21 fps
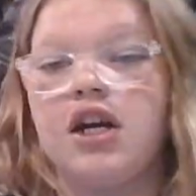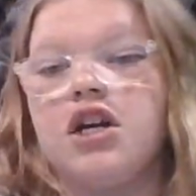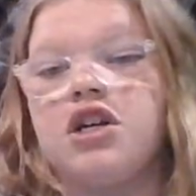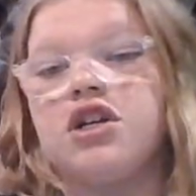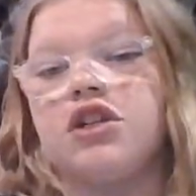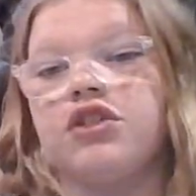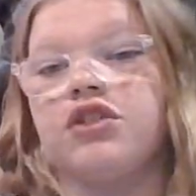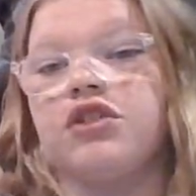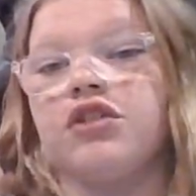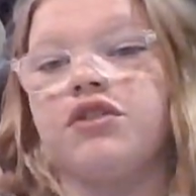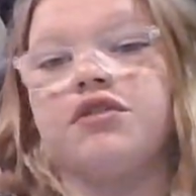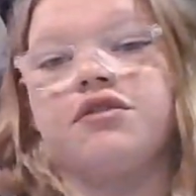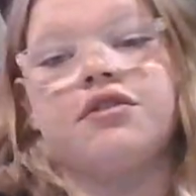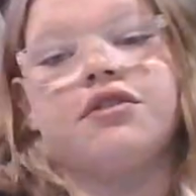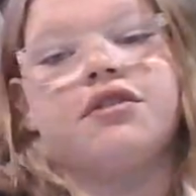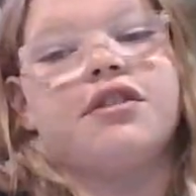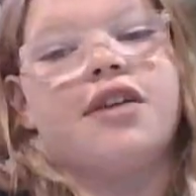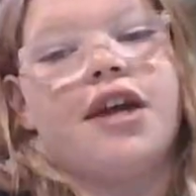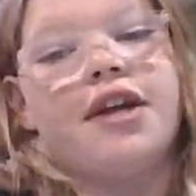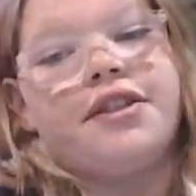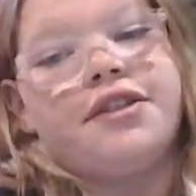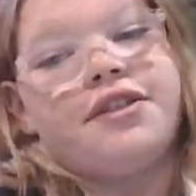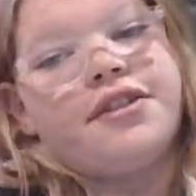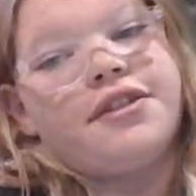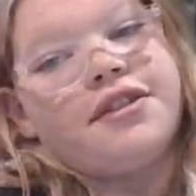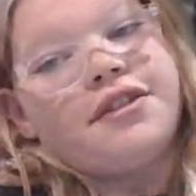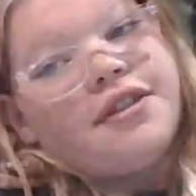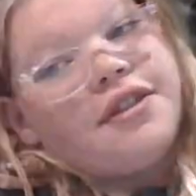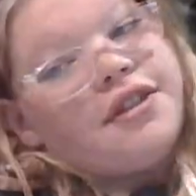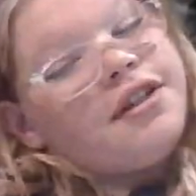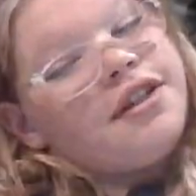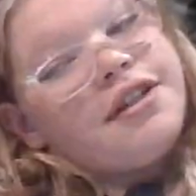So those are
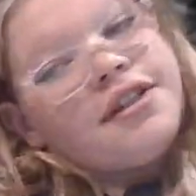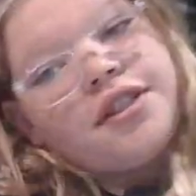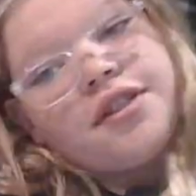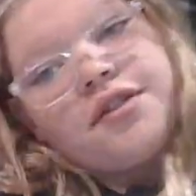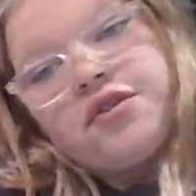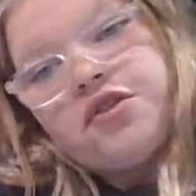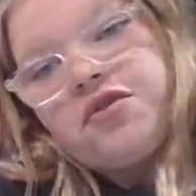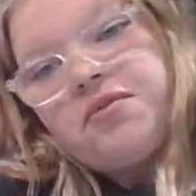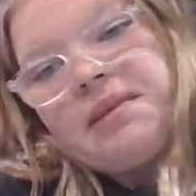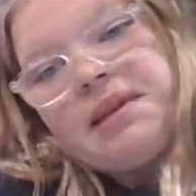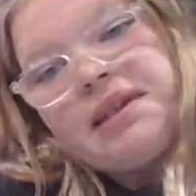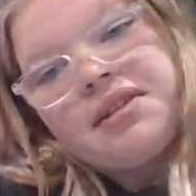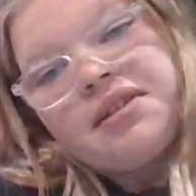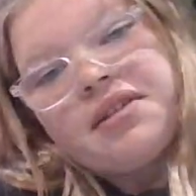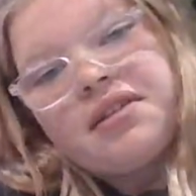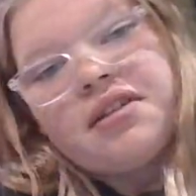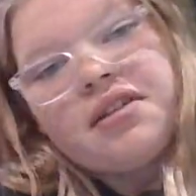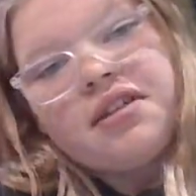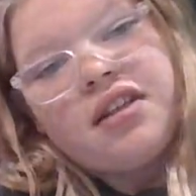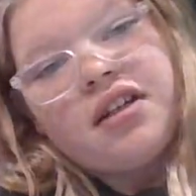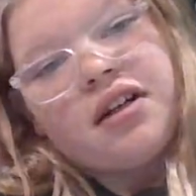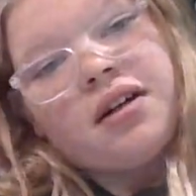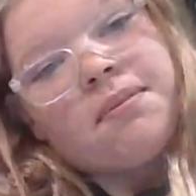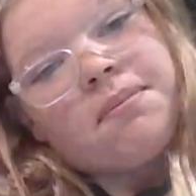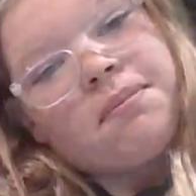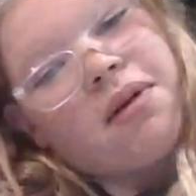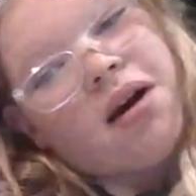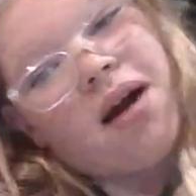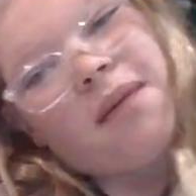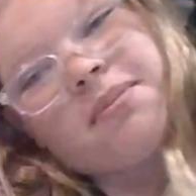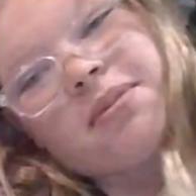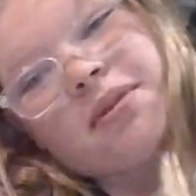sites. So it's basically like a
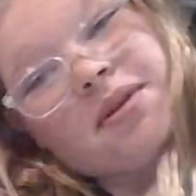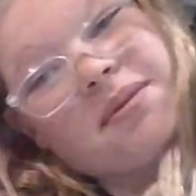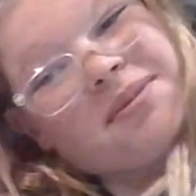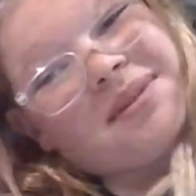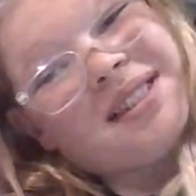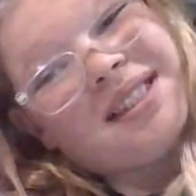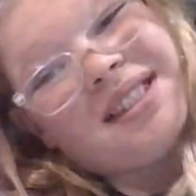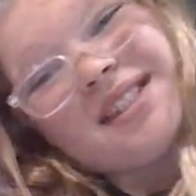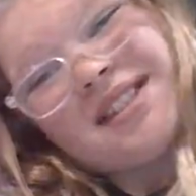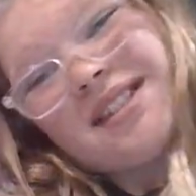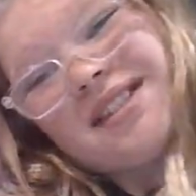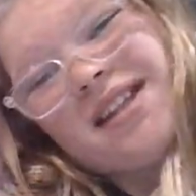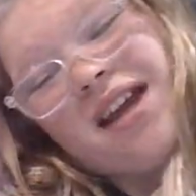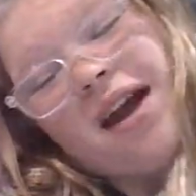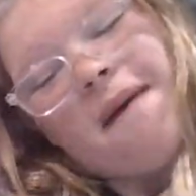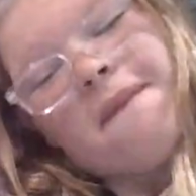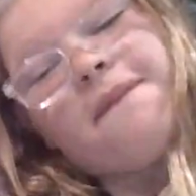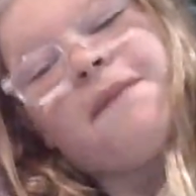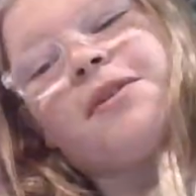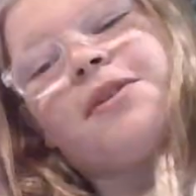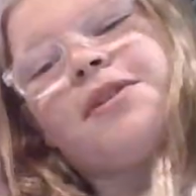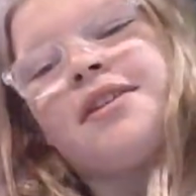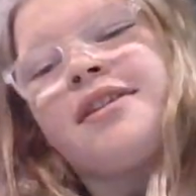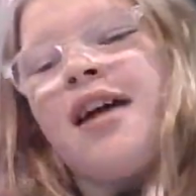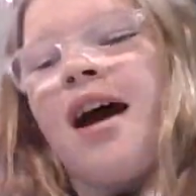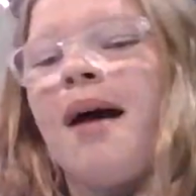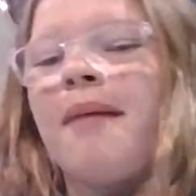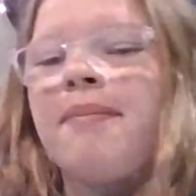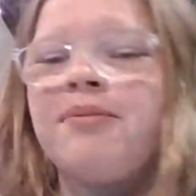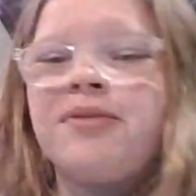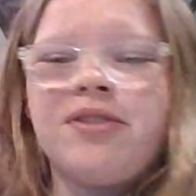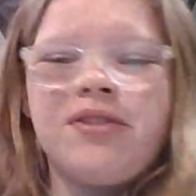pop-up that
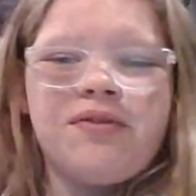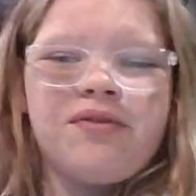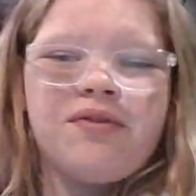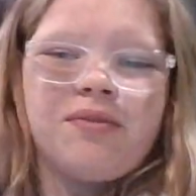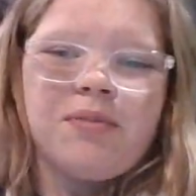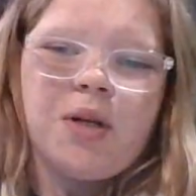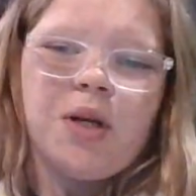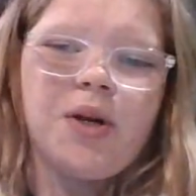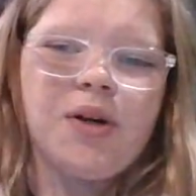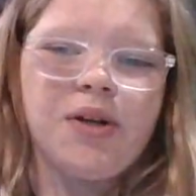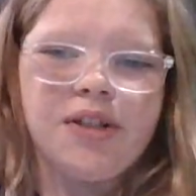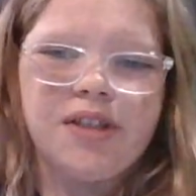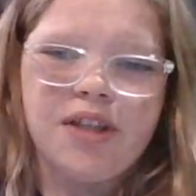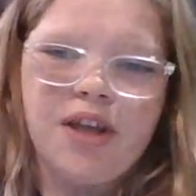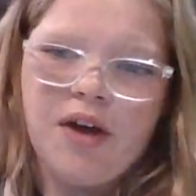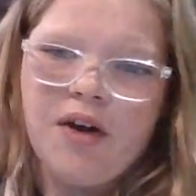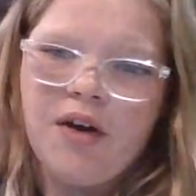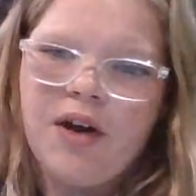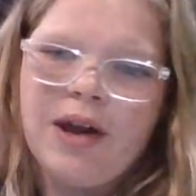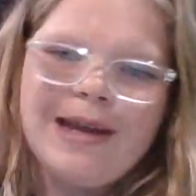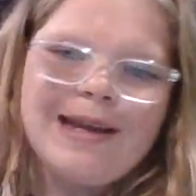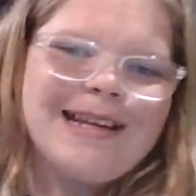stops you from going there.